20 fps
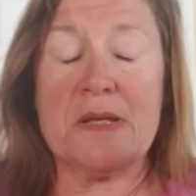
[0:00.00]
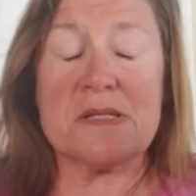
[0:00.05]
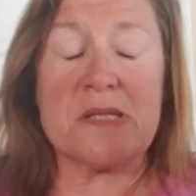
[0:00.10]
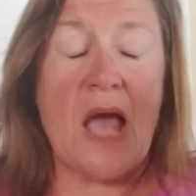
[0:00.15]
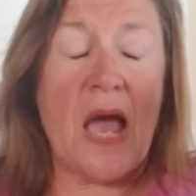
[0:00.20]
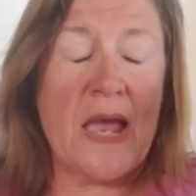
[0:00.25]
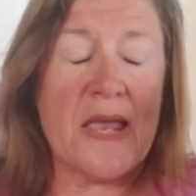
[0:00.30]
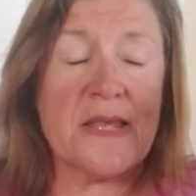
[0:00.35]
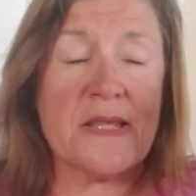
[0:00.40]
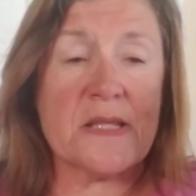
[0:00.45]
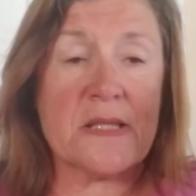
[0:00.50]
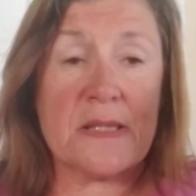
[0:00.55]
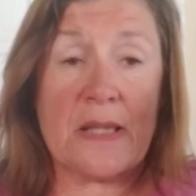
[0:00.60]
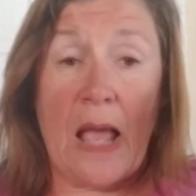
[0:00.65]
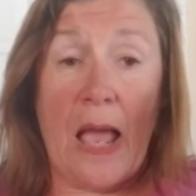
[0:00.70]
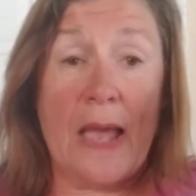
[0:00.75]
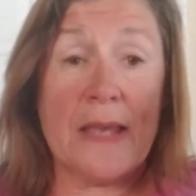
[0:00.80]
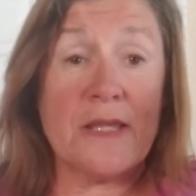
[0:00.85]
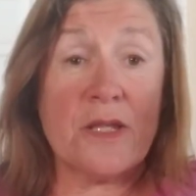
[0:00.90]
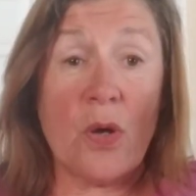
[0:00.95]
'Cause I,
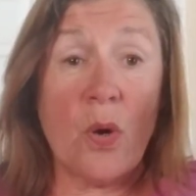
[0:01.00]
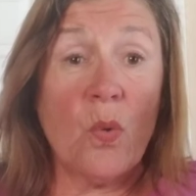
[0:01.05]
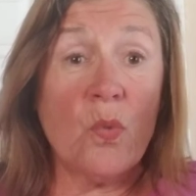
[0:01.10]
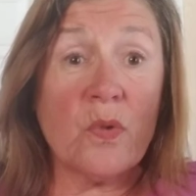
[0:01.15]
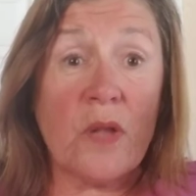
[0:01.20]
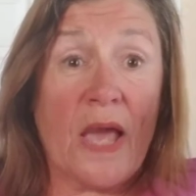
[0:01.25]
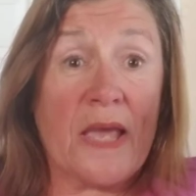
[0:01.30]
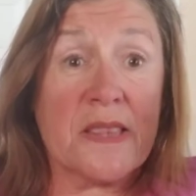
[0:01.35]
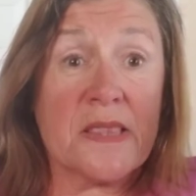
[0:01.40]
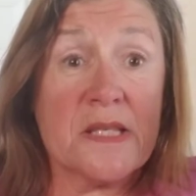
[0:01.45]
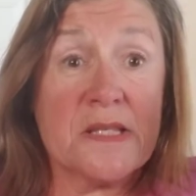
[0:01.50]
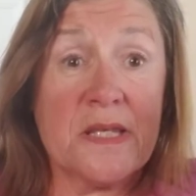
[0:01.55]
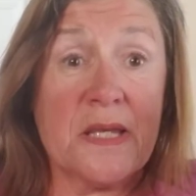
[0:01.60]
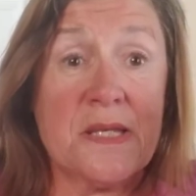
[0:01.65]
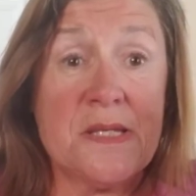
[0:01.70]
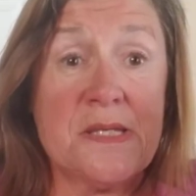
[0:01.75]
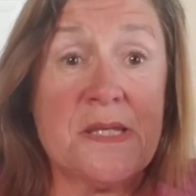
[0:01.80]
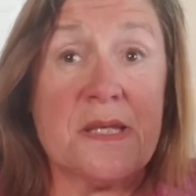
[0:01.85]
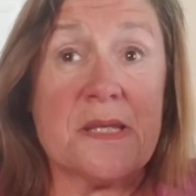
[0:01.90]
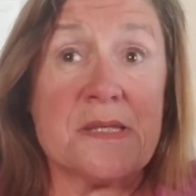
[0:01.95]
I don't like the
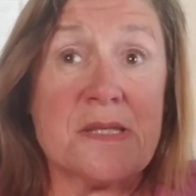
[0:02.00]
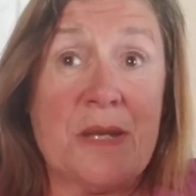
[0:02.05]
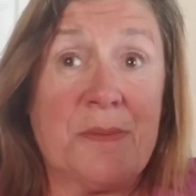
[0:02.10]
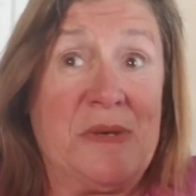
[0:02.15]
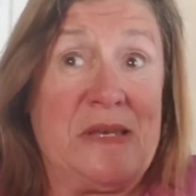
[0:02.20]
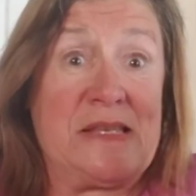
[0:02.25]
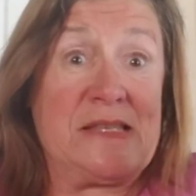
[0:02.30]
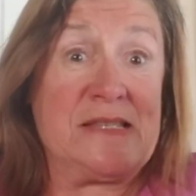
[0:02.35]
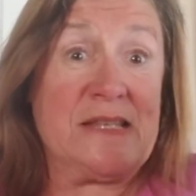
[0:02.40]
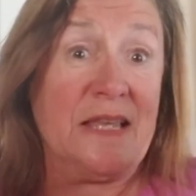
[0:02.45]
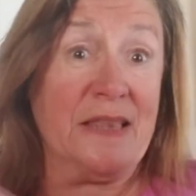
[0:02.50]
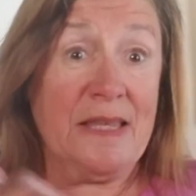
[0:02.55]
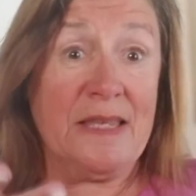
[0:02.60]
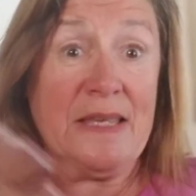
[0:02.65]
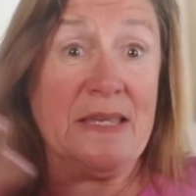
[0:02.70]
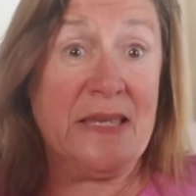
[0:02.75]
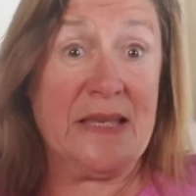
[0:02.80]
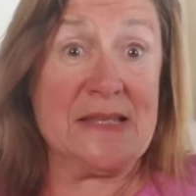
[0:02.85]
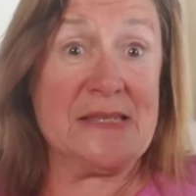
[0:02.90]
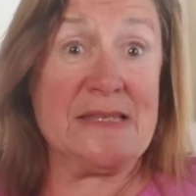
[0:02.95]
dentist. I mean, it's nothing
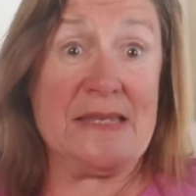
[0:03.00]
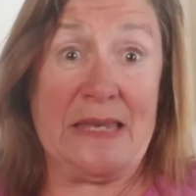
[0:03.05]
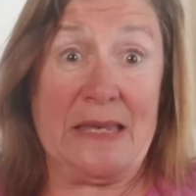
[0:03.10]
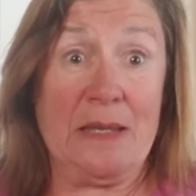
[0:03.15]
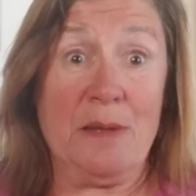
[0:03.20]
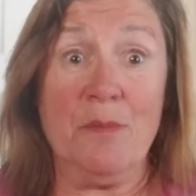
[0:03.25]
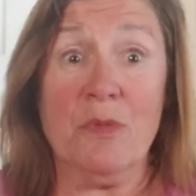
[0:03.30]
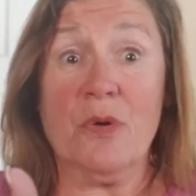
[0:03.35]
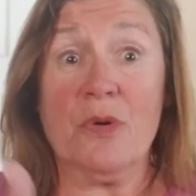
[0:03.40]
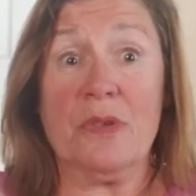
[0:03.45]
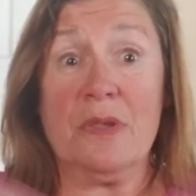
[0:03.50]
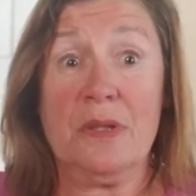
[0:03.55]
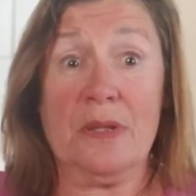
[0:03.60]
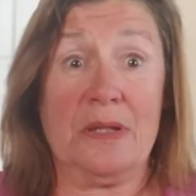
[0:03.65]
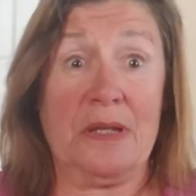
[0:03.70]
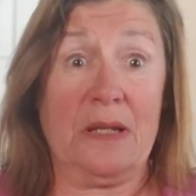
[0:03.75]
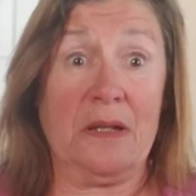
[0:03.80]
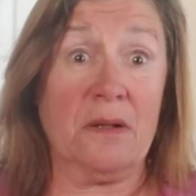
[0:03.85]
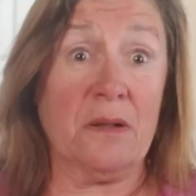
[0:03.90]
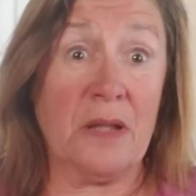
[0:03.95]
against him or the
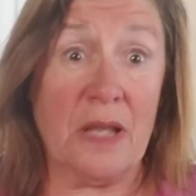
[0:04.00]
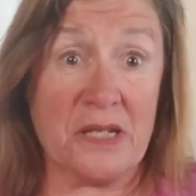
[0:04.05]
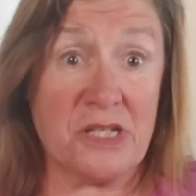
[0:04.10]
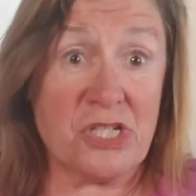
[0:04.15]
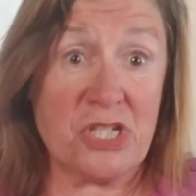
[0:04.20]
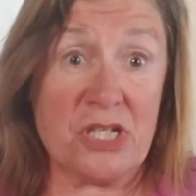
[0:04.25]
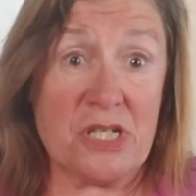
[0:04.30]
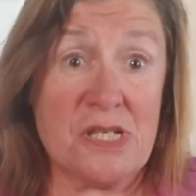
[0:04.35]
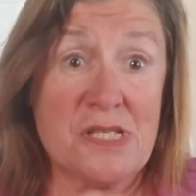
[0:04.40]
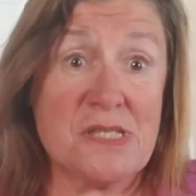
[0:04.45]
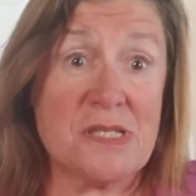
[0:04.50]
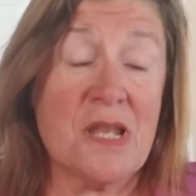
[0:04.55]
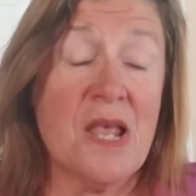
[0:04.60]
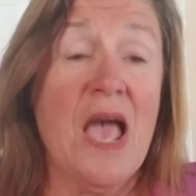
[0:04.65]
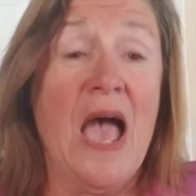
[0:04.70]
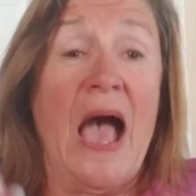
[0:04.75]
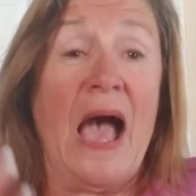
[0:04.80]
dental hygienist.